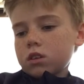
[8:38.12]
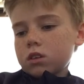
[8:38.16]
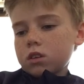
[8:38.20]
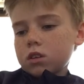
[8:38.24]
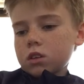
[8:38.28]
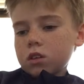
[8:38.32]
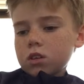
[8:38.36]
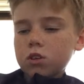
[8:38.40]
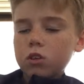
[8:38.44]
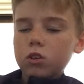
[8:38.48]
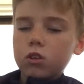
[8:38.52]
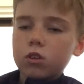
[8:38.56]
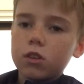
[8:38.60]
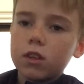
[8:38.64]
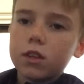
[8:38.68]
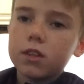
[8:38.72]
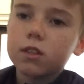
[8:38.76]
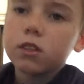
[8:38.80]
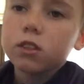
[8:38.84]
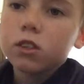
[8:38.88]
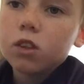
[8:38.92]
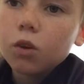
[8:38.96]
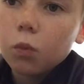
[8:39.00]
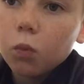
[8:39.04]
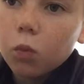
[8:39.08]
So this
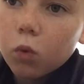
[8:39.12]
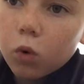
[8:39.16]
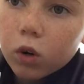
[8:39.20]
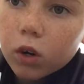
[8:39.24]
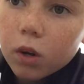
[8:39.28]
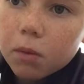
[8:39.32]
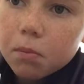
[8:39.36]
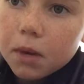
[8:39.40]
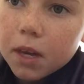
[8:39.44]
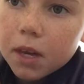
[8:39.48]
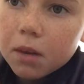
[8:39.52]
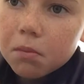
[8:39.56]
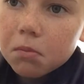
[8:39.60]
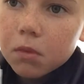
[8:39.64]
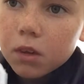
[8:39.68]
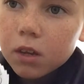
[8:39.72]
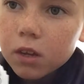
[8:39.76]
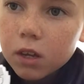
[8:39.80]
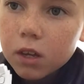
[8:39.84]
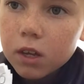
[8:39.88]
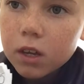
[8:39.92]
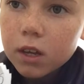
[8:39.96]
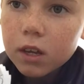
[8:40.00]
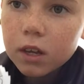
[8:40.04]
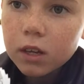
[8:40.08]
is the water beam.
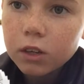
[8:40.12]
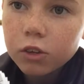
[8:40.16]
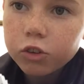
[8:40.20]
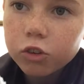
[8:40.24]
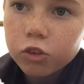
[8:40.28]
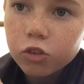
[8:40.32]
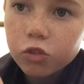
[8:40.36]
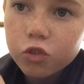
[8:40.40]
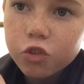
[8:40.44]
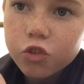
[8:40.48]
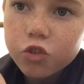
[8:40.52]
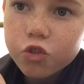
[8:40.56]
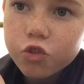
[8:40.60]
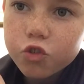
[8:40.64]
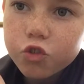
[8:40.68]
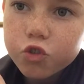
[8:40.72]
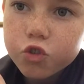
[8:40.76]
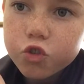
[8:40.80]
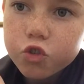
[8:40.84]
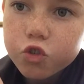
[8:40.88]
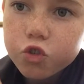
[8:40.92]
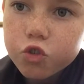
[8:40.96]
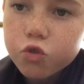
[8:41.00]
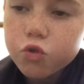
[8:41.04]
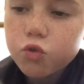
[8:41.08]
It shoots
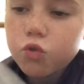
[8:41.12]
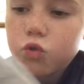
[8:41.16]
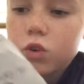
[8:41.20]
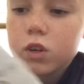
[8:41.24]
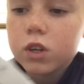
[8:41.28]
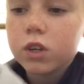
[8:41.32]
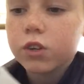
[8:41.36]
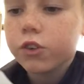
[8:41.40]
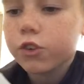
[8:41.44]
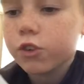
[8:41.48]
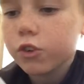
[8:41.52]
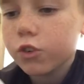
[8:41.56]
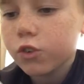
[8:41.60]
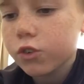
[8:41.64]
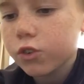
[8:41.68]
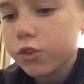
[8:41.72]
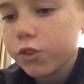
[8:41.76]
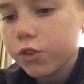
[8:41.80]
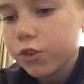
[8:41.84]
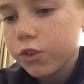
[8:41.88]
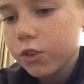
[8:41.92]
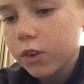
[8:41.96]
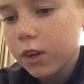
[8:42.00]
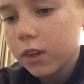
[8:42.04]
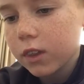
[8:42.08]

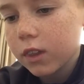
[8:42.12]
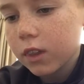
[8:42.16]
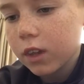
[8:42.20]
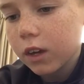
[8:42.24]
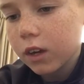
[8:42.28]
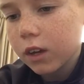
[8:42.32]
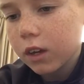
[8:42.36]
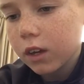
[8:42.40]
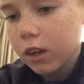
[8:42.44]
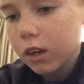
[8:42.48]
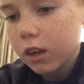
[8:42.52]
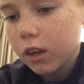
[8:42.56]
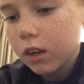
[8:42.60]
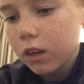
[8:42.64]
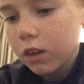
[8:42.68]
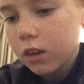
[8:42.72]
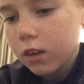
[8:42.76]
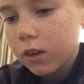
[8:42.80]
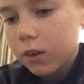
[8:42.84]
at that guy.